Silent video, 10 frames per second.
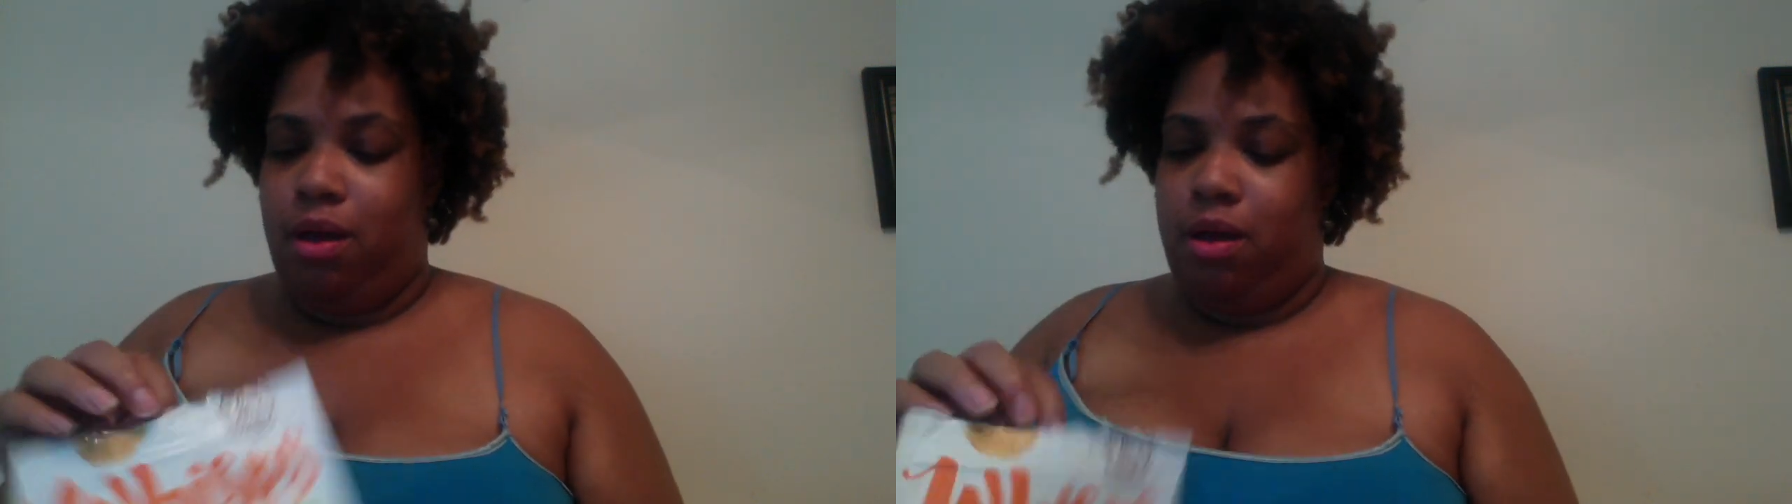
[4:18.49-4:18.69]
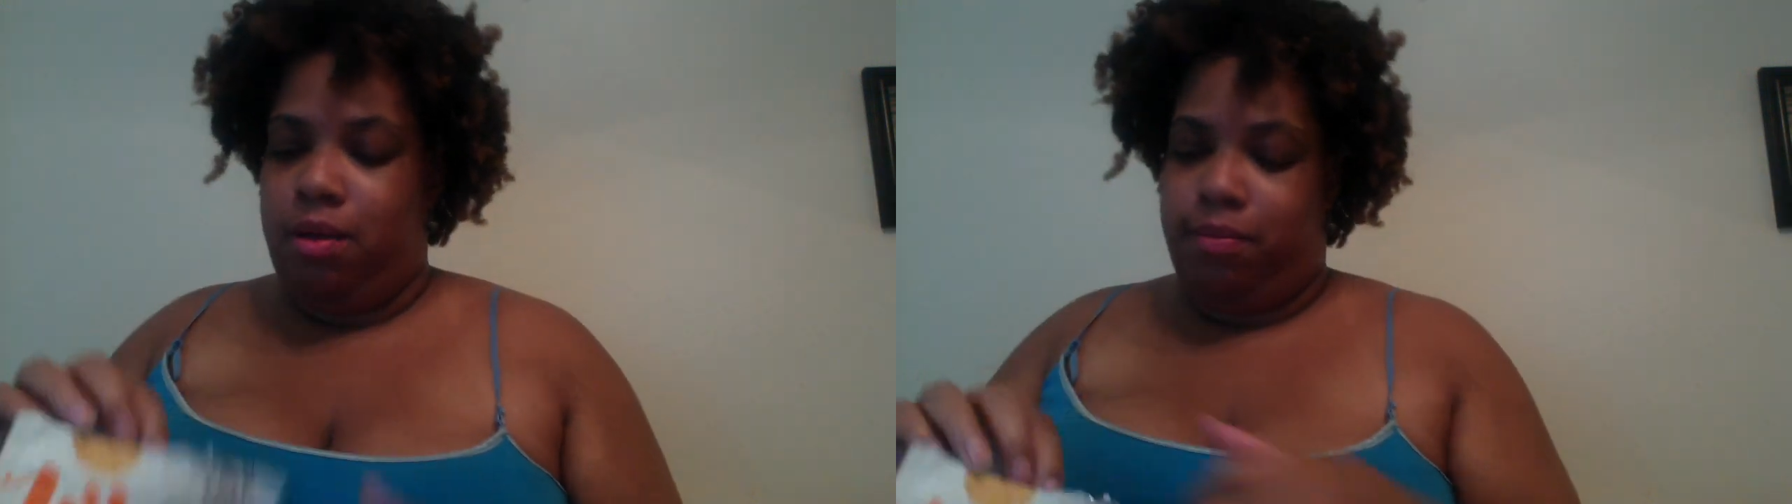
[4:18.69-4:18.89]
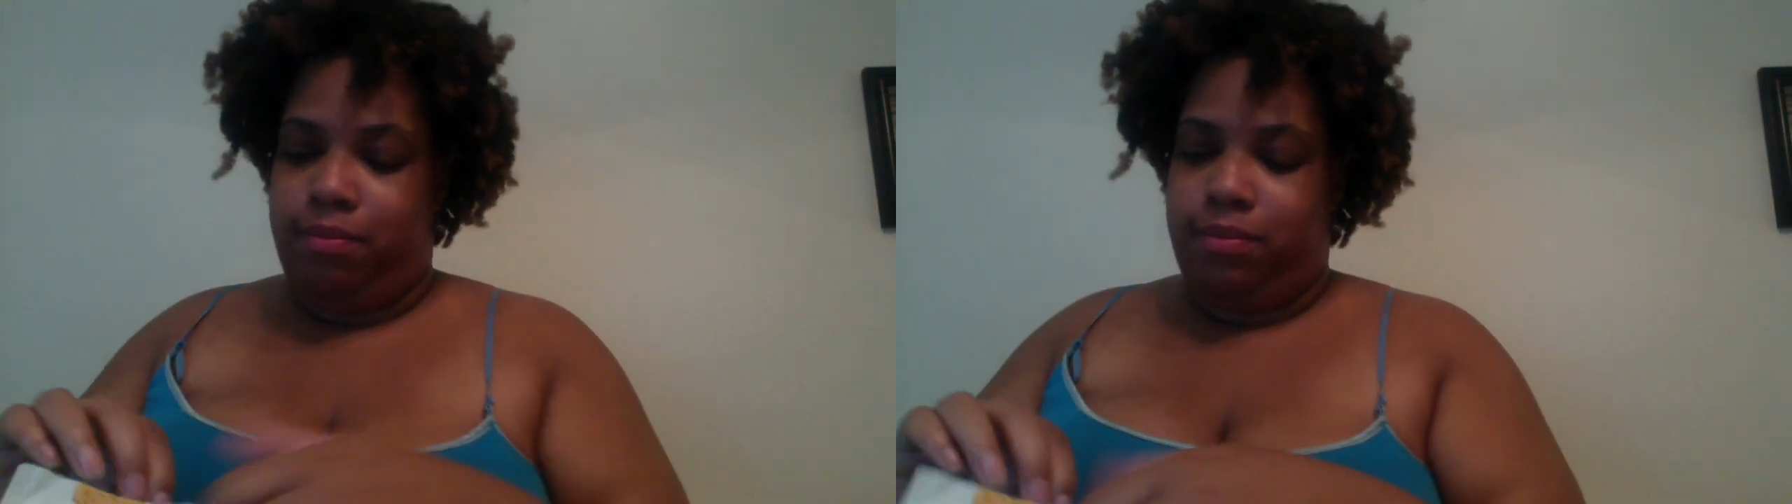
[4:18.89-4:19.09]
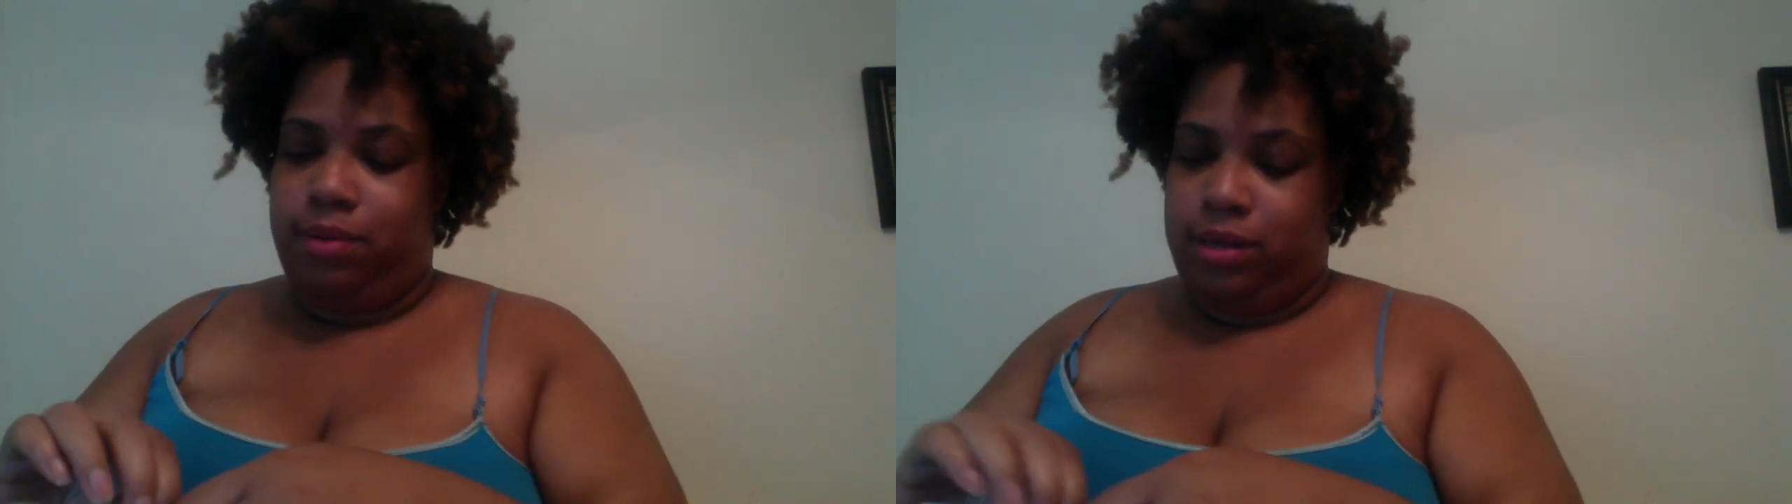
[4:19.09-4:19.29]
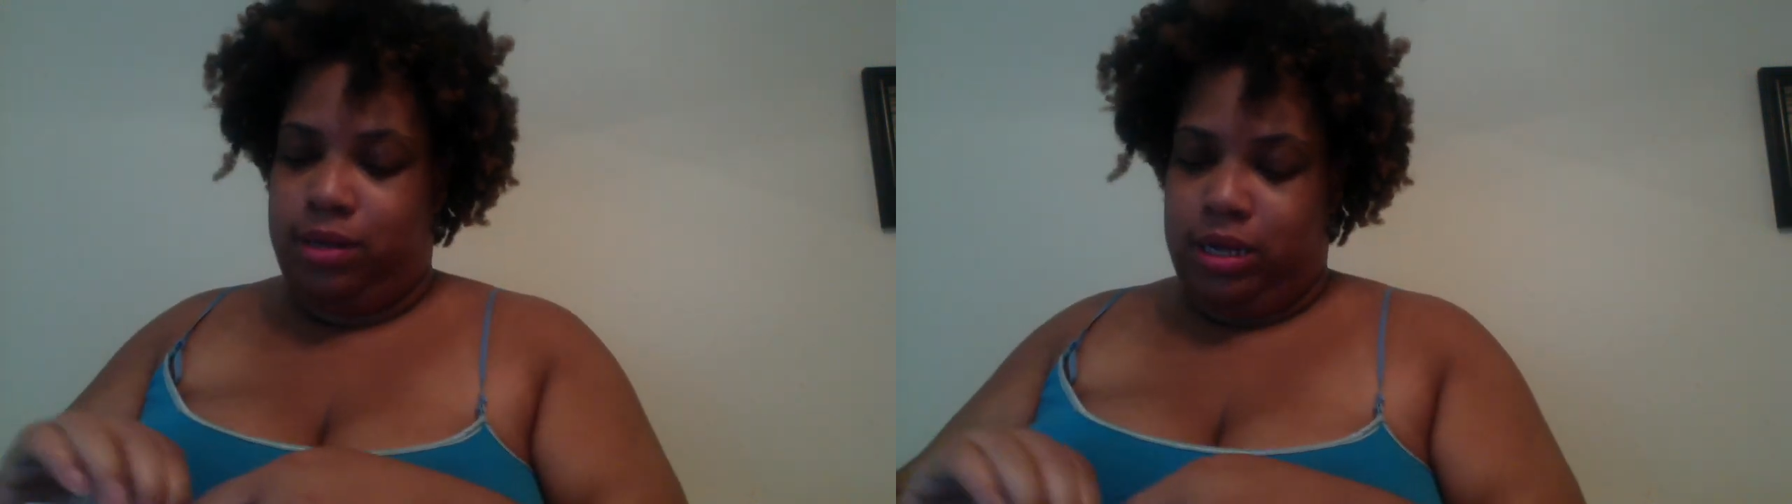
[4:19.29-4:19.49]
Um,
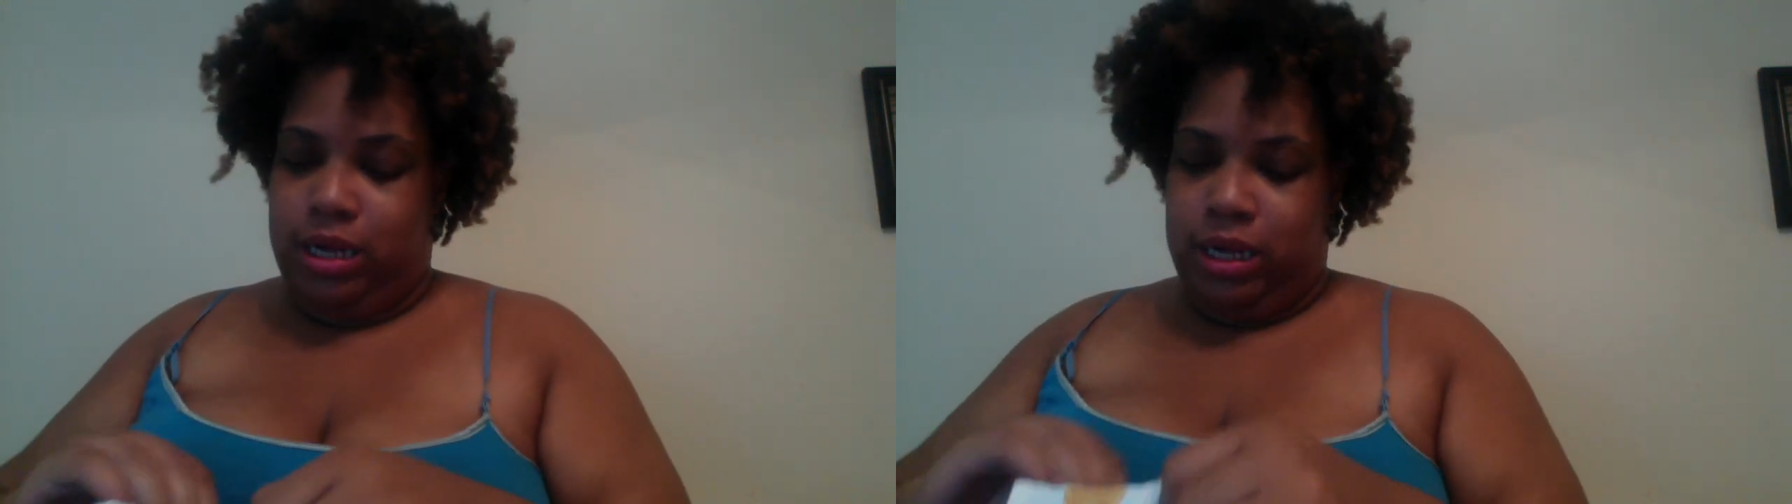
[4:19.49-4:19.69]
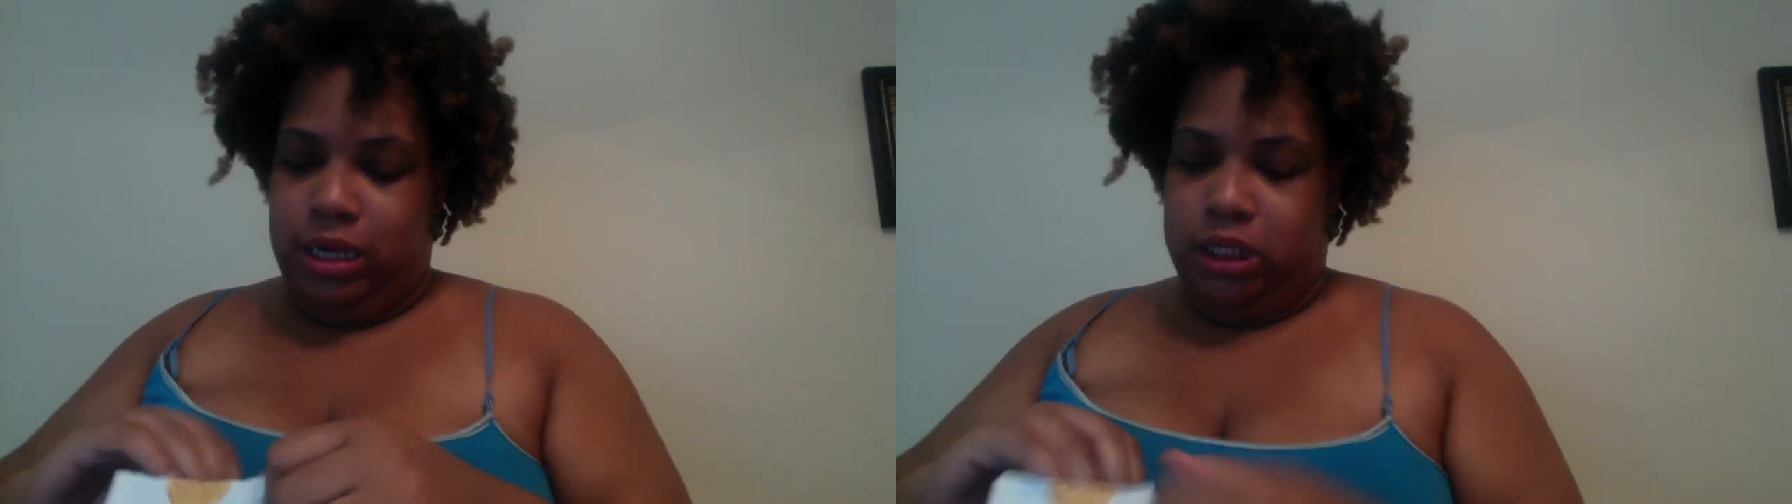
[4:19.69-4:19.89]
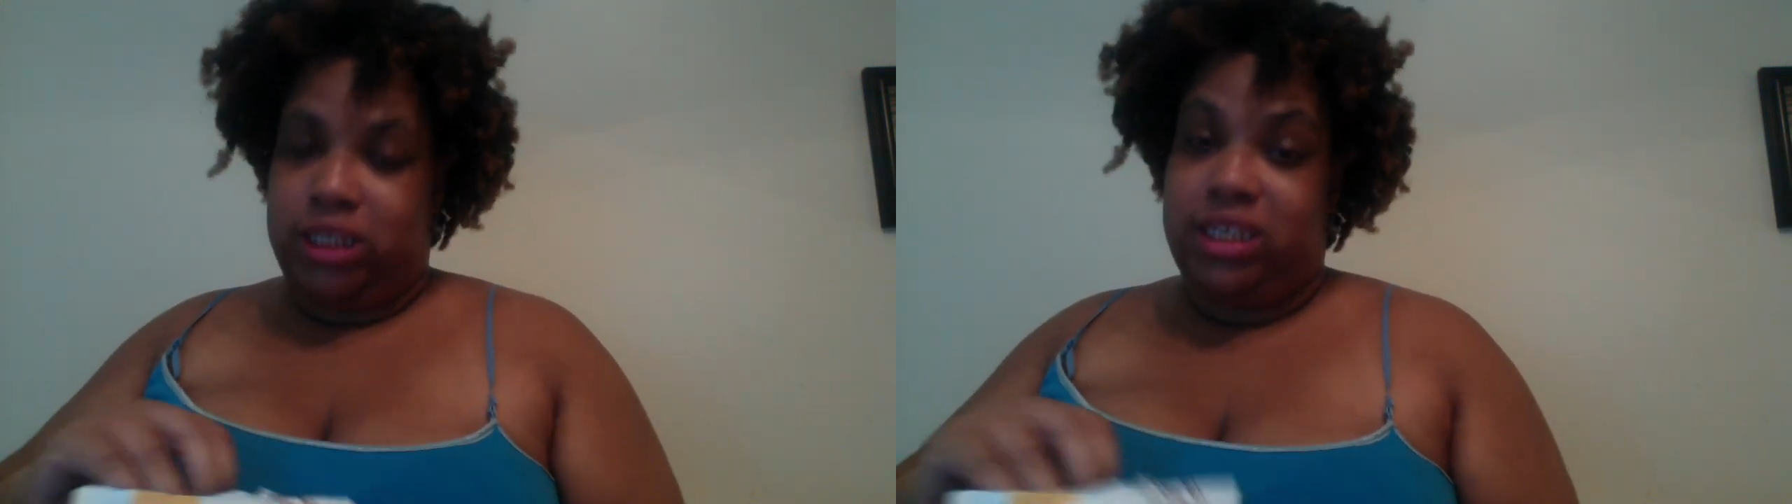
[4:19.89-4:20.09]
just